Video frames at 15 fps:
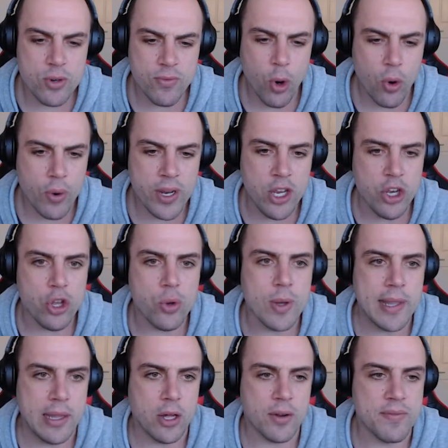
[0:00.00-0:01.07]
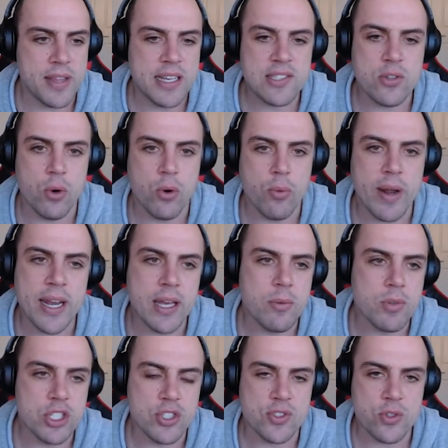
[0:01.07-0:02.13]
of already knew a lot of this already,
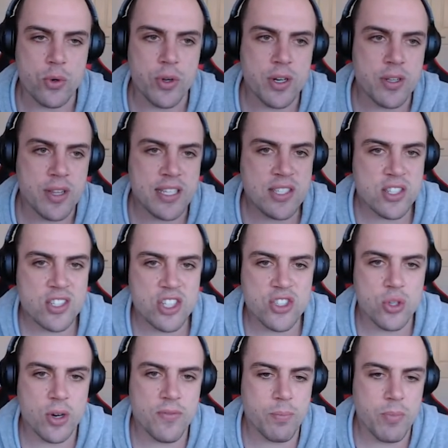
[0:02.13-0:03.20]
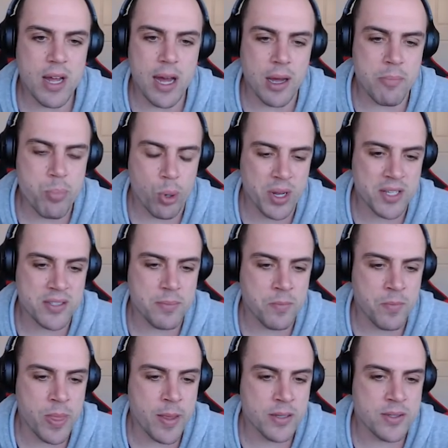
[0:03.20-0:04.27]
which is good. This is just sort of putting
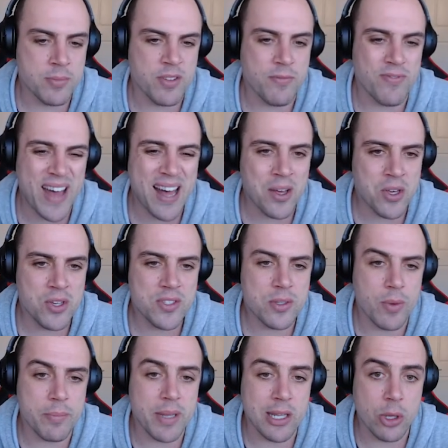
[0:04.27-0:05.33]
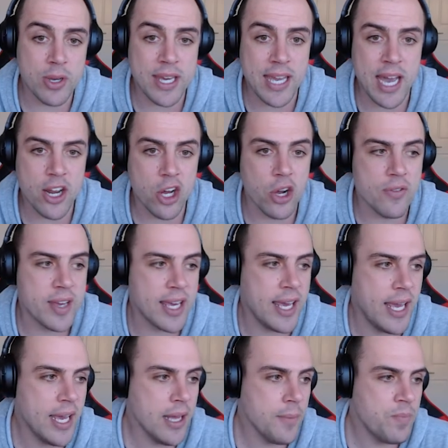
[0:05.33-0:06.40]
some of the values that we've been looking at over
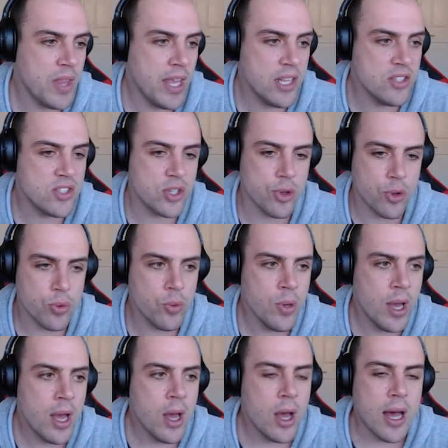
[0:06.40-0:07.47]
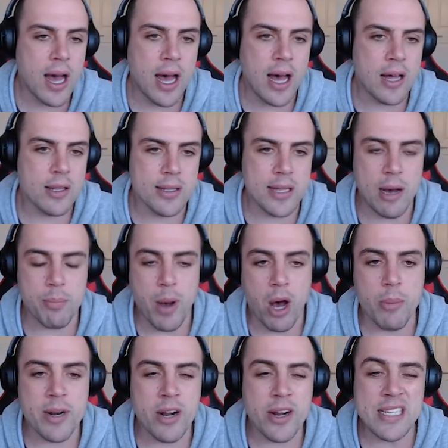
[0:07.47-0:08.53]
here into our
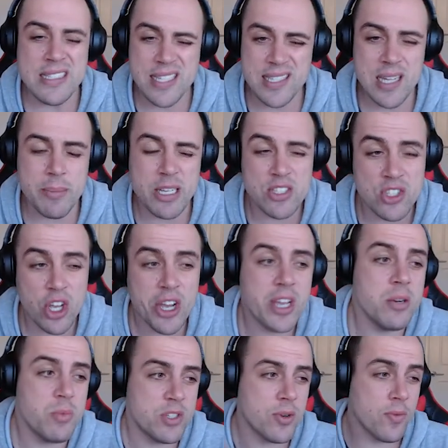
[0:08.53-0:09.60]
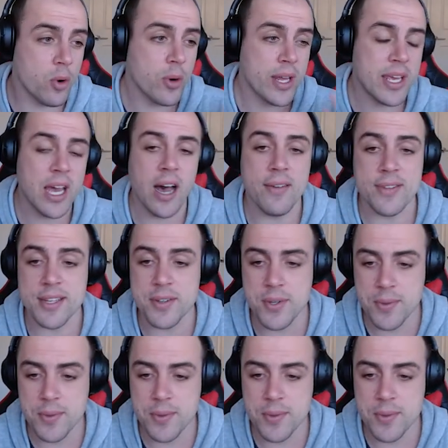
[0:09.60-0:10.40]
pulmonary and systemic circuit, which we've already covered.